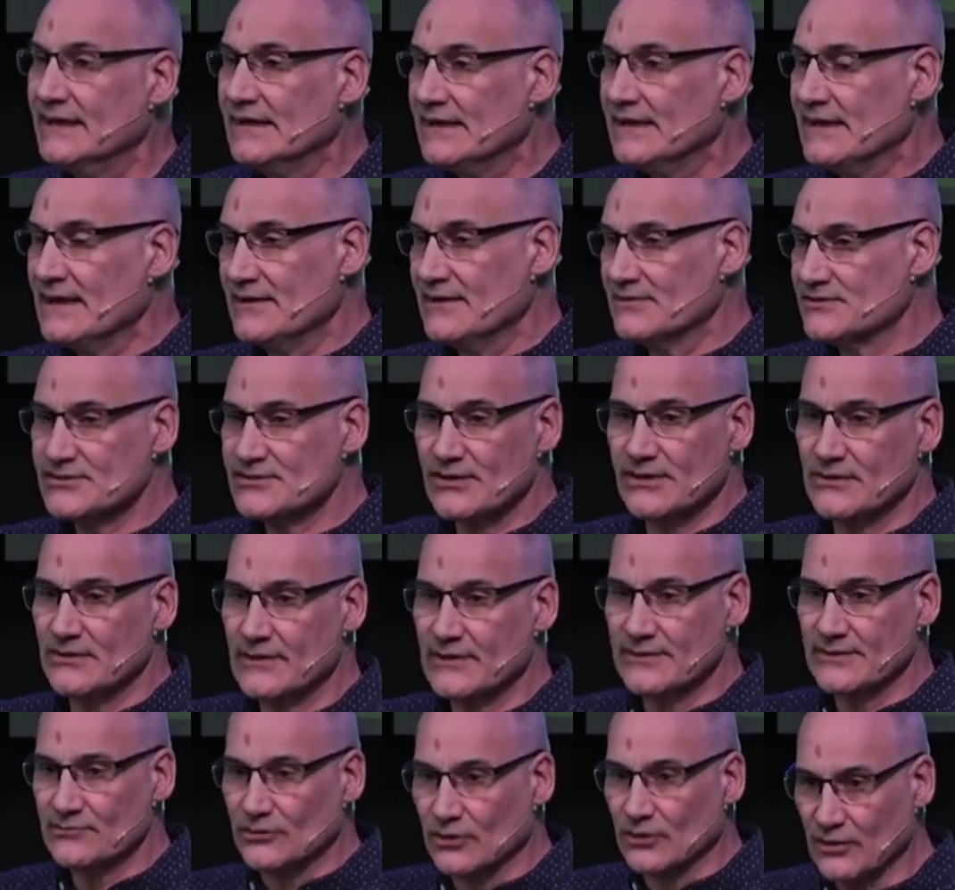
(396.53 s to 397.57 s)
And so you
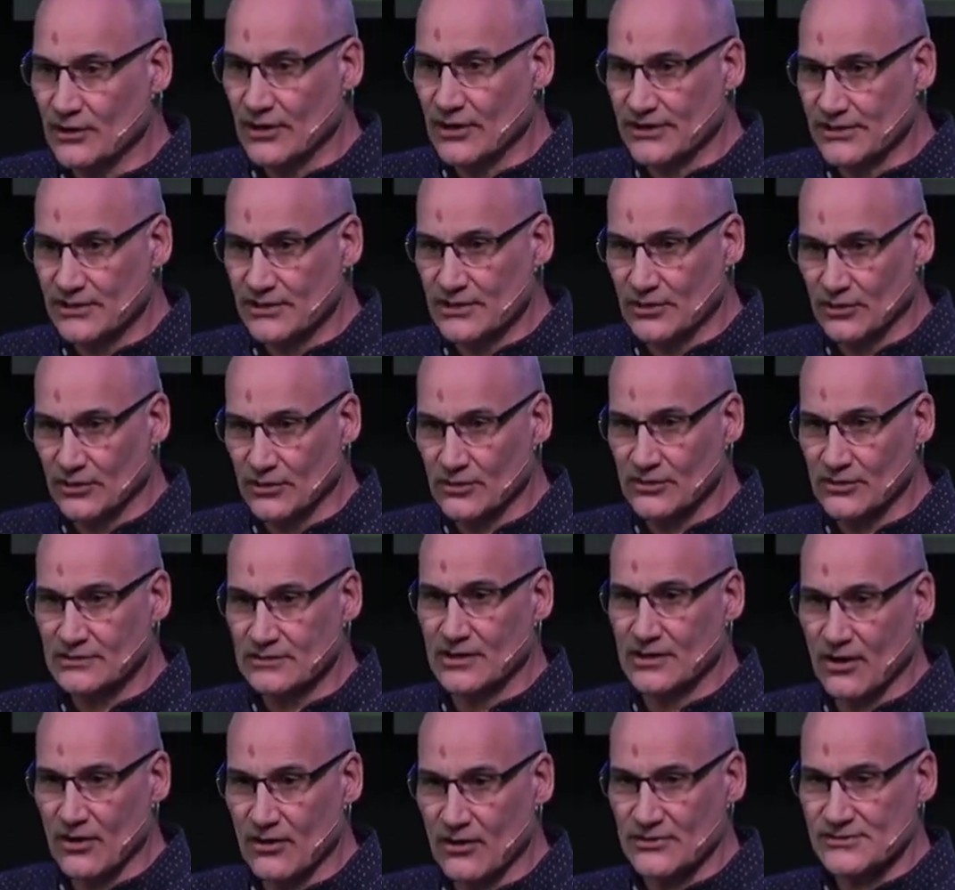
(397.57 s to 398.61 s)
enroll on a core
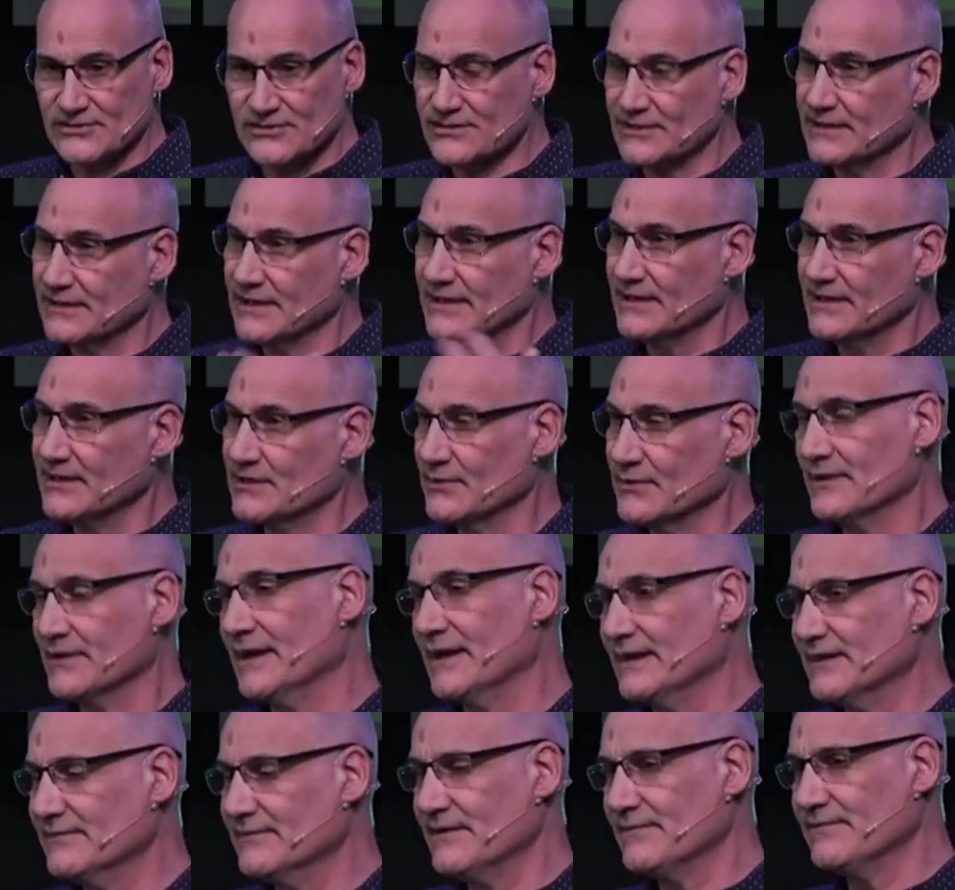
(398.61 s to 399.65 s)
course and then you do that. And
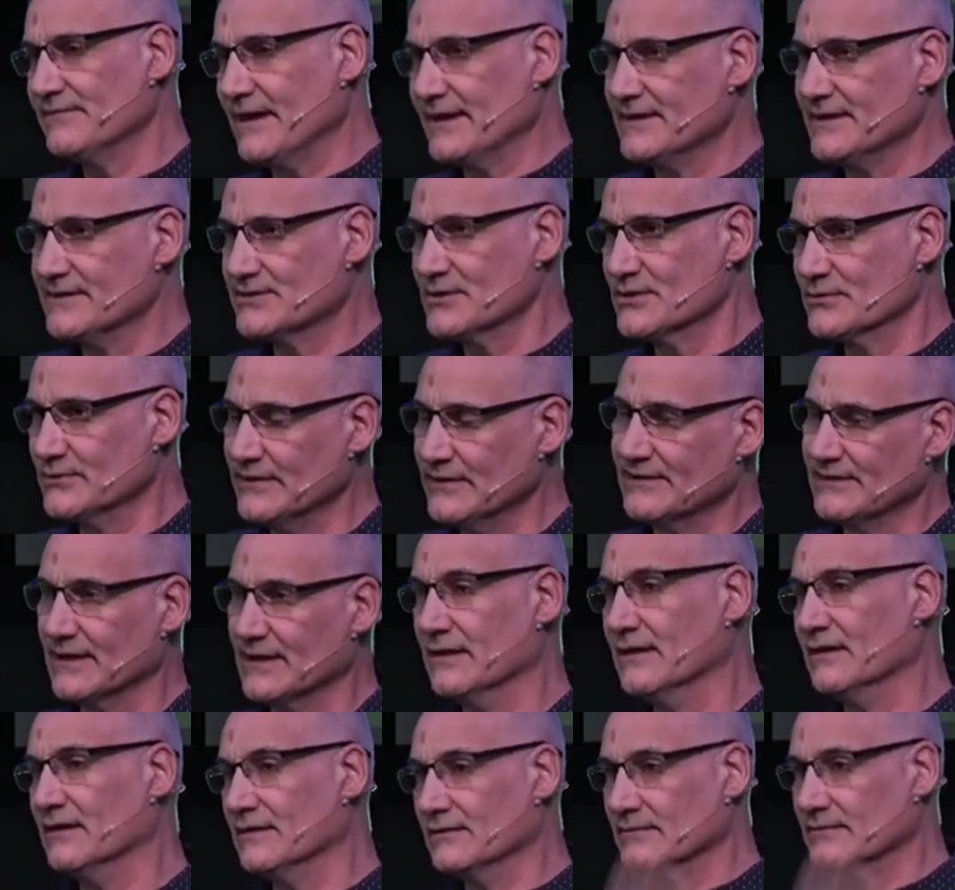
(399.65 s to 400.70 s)
if you find it too difficult,
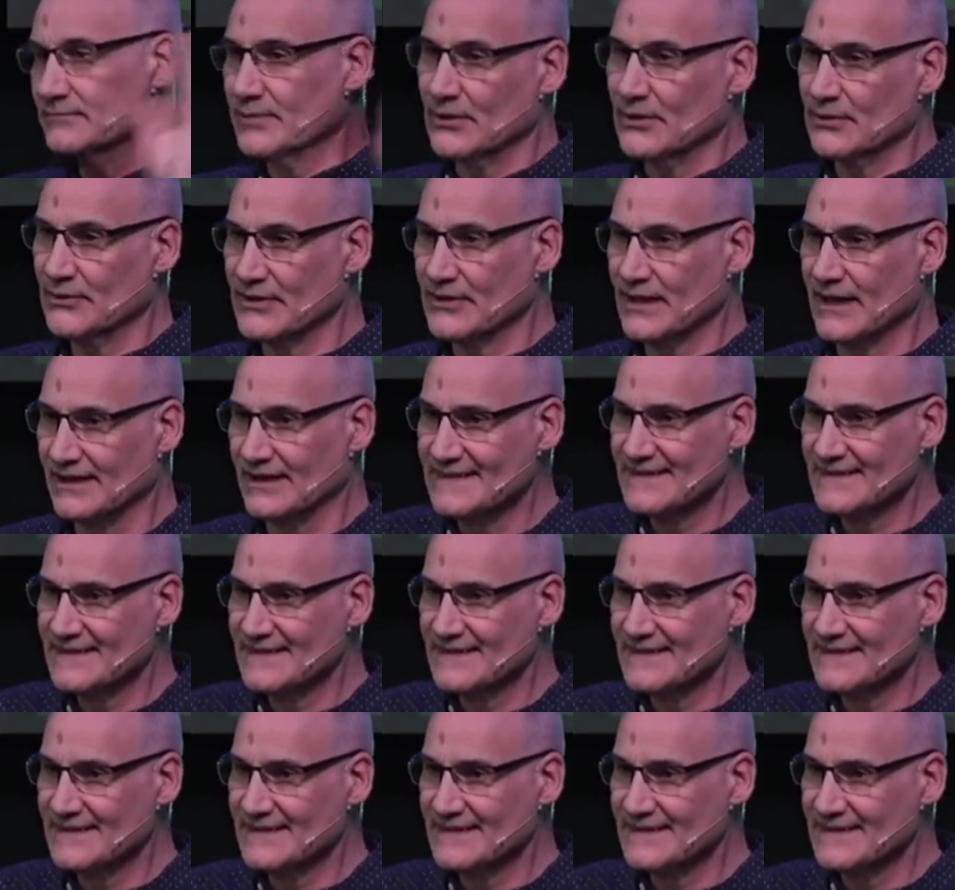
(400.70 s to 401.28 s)
oh, blow that.